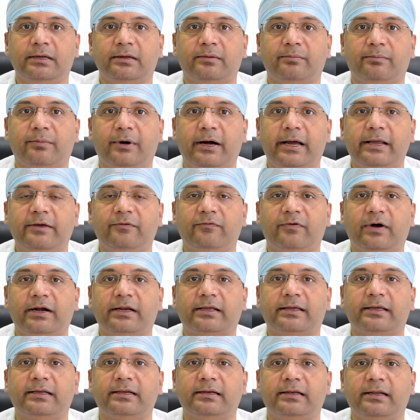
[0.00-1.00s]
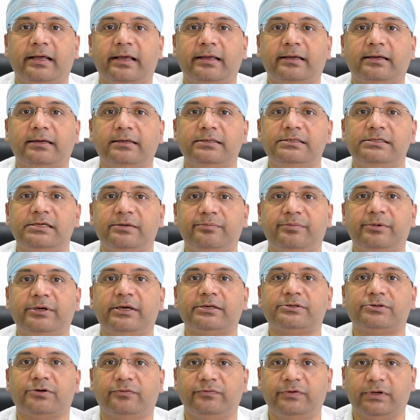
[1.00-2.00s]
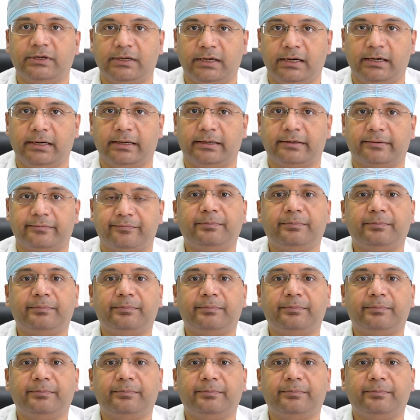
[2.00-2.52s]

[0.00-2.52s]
by working like a GPS of the car.